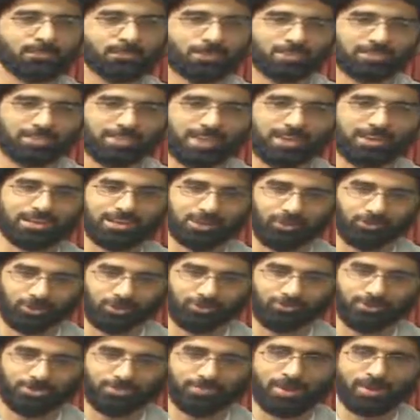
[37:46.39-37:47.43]
But then he
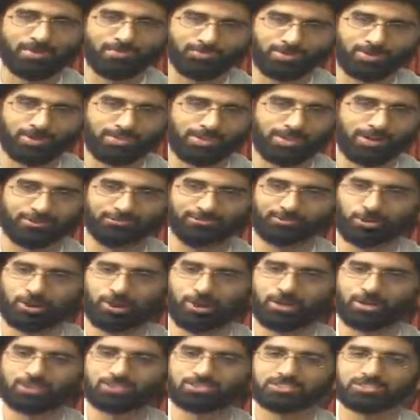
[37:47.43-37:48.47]
would remember that, of
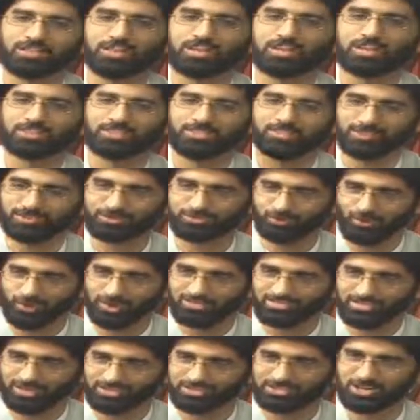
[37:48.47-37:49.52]
course, this
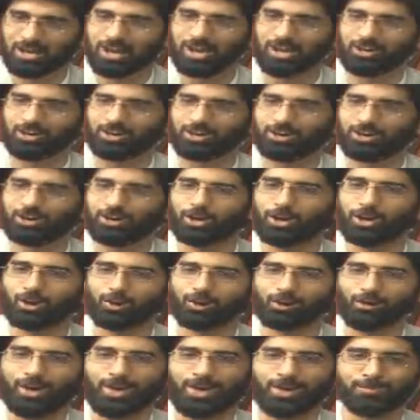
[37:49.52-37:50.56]
was a daughter
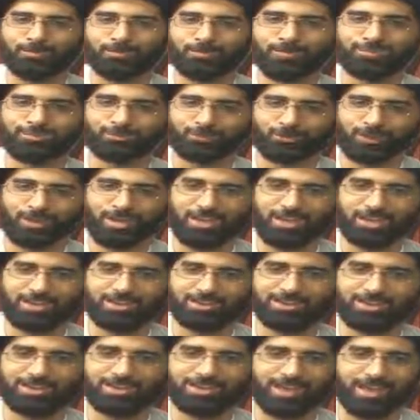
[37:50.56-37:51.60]
who had been
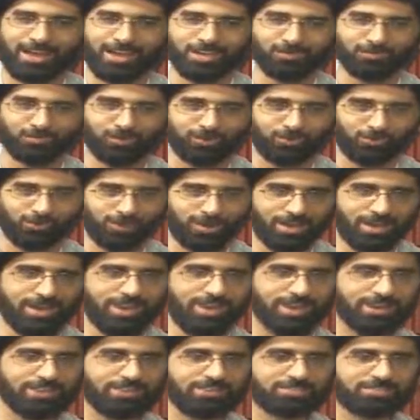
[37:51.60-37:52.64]
trained and had been
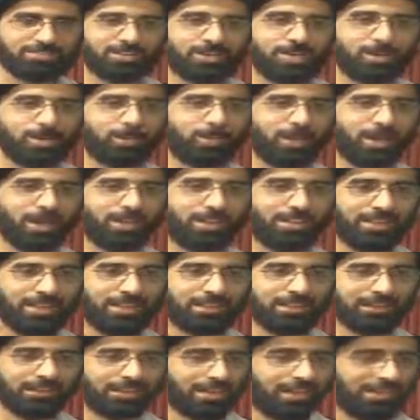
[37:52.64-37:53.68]
raised by
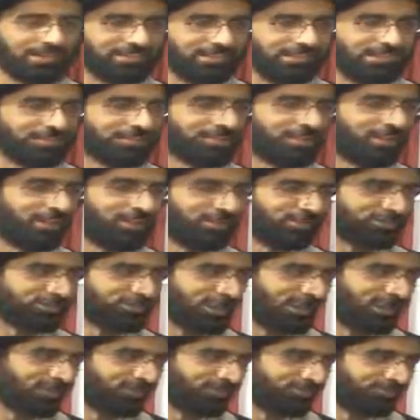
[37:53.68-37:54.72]
Lady Khadijah
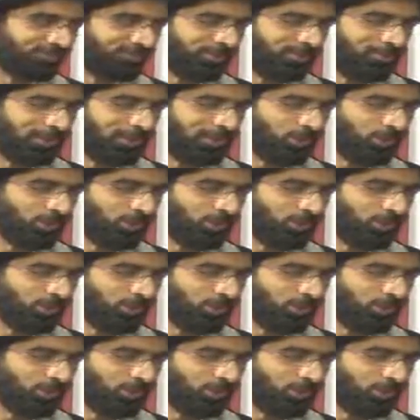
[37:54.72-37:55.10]
herself.